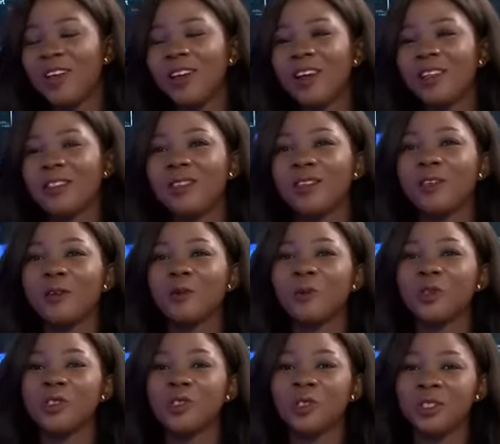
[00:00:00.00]
I think it
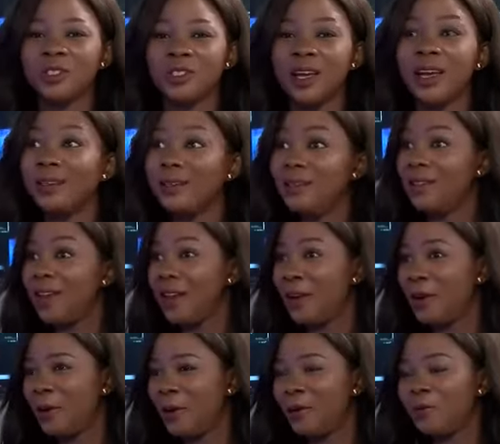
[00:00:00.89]
was just the
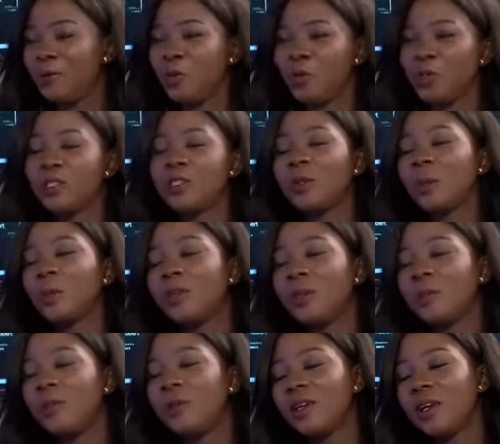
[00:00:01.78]
idea of doing
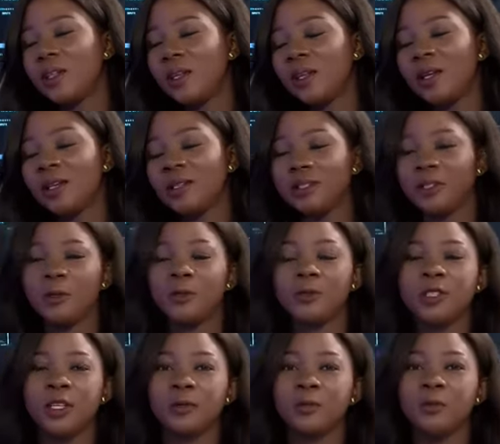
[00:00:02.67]
something bigger than
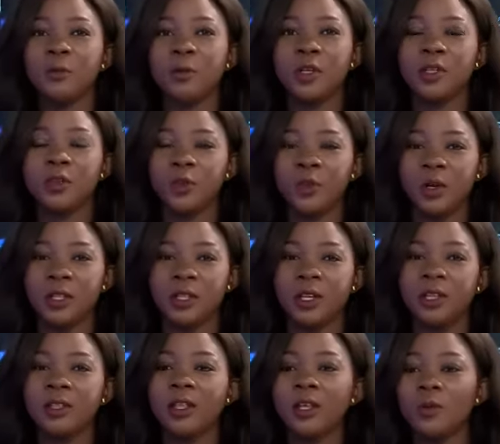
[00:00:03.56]
ourselves, and we were so. And
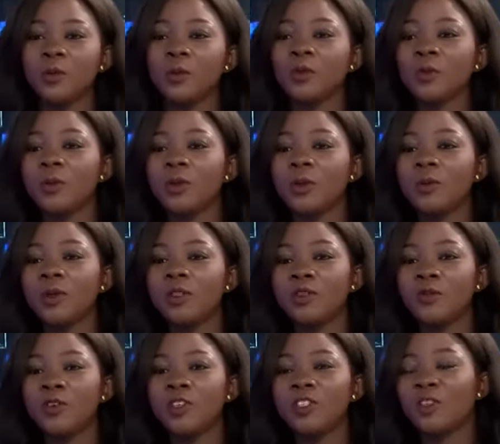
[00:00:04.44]
I think it was when we made
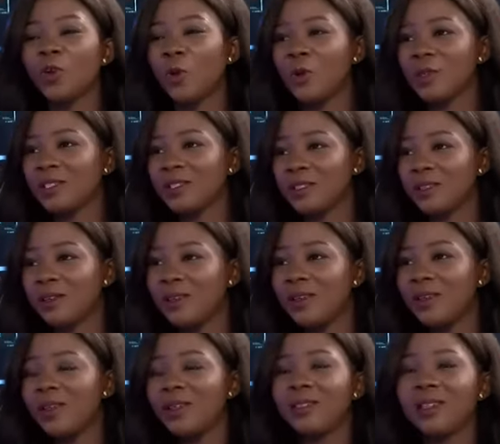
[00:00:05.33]
the first loss
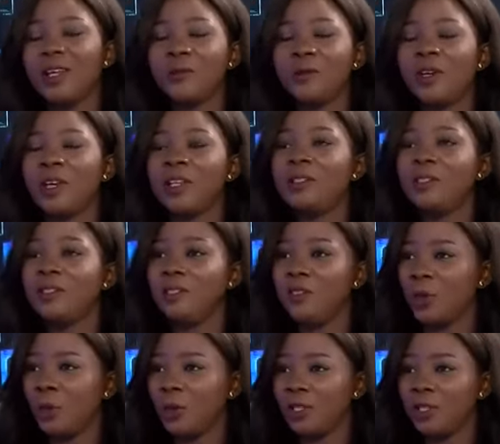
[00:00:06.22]
that reality
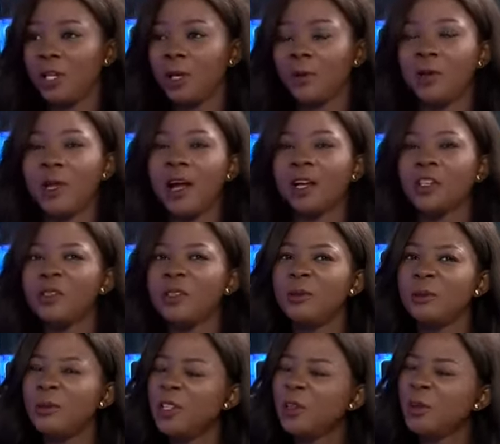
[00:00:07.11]
dawned, that we
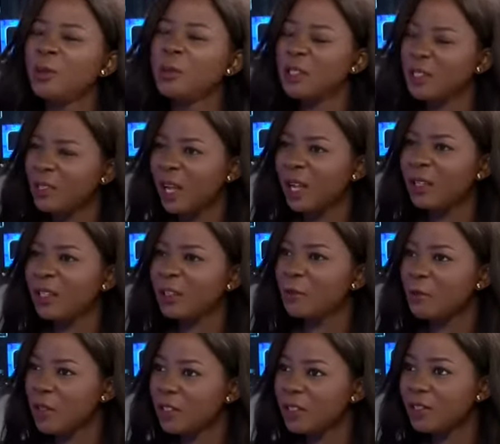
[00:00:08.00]
actually didn't understand
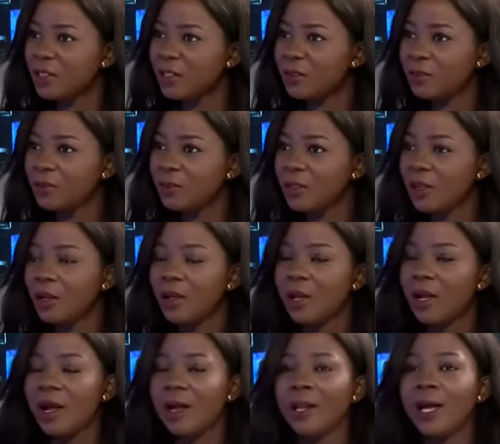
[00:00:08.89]
investing
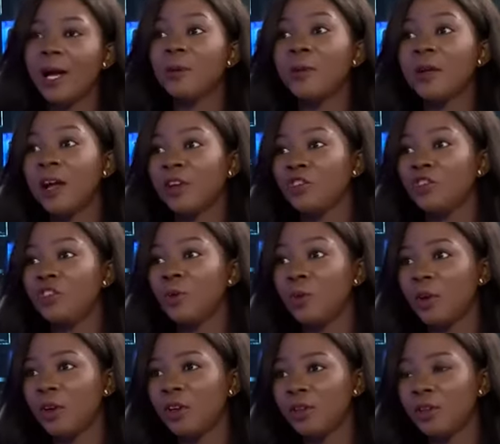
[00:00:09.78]
and how it actually
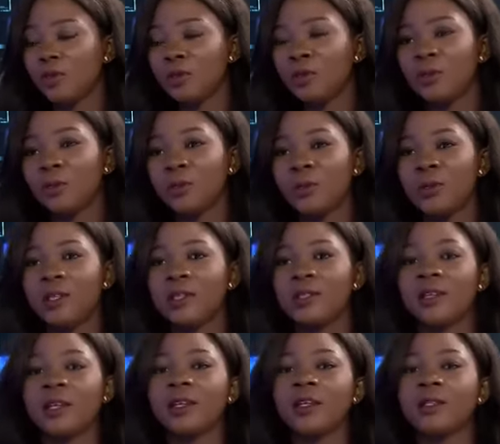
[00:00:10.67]
works. So we
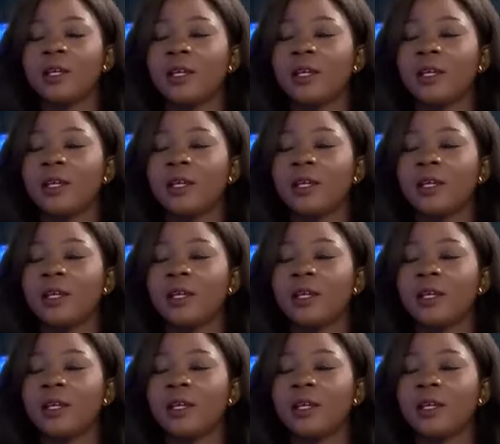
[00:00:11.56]
decided.